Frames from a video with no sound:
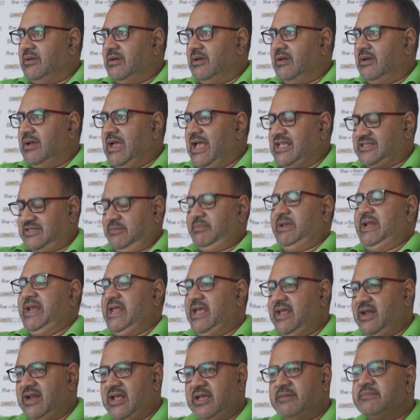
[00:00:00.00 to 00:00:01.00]
as a
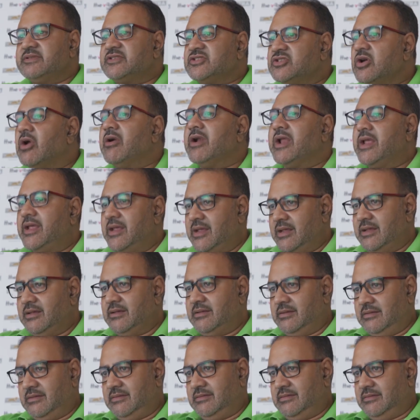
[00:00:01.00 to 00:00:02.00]
Malayan, I'm sorry
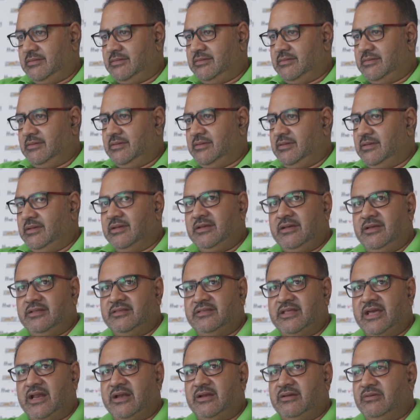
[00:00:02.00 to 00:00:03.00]

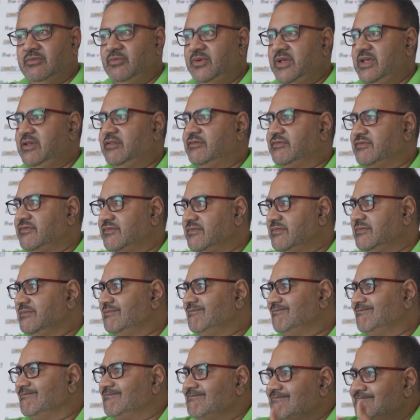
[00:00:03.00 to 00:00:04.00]
that
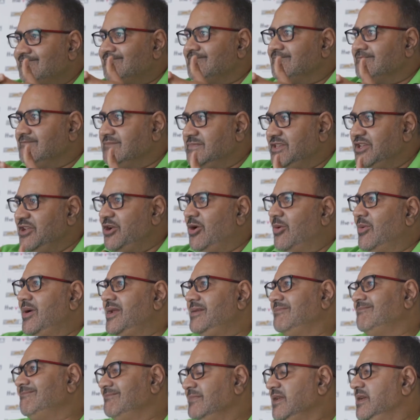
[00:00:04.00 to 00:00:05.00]
you know
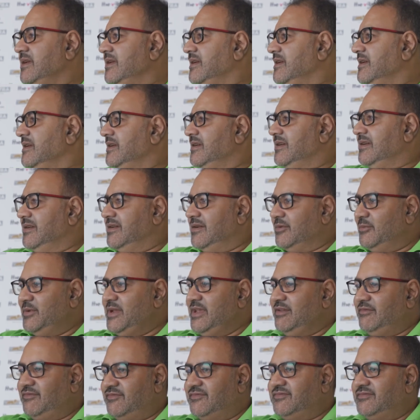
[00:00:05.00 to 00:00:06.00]
what?
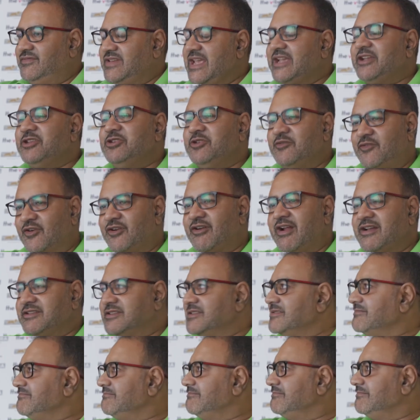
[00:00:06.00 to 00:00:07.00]
We've taken you for granted.
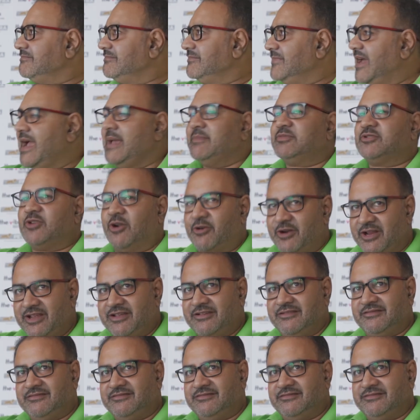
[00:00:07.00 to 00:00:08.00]
I'm sorry.
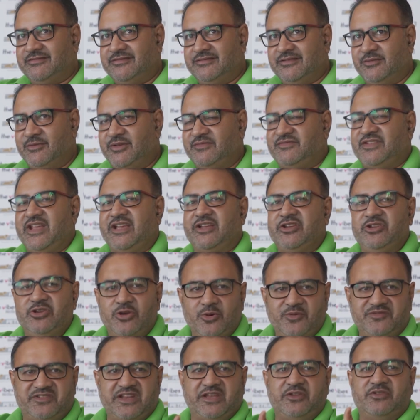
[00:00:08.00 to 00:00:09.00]
We've taken
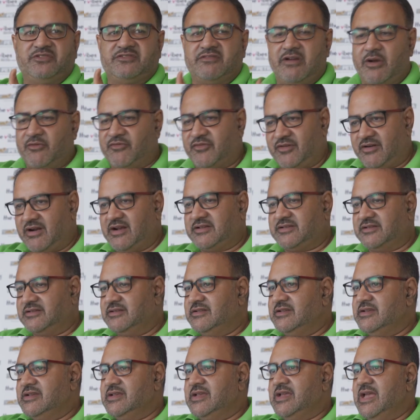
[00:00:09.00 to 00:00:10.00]
Sarawak for granted.
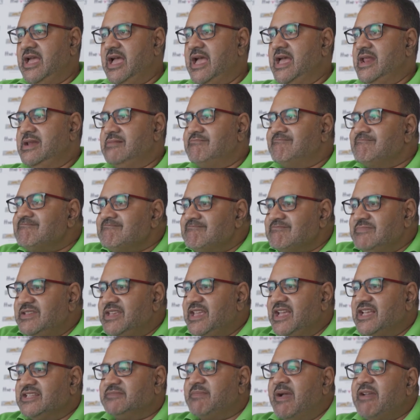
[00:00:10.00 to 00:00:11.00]
And
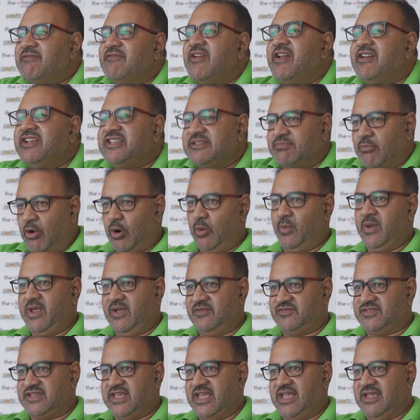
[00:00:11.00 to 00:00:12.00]
here's my very small way
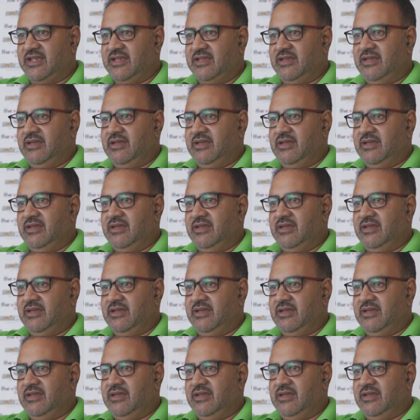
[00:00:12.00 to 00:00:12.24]
of saying,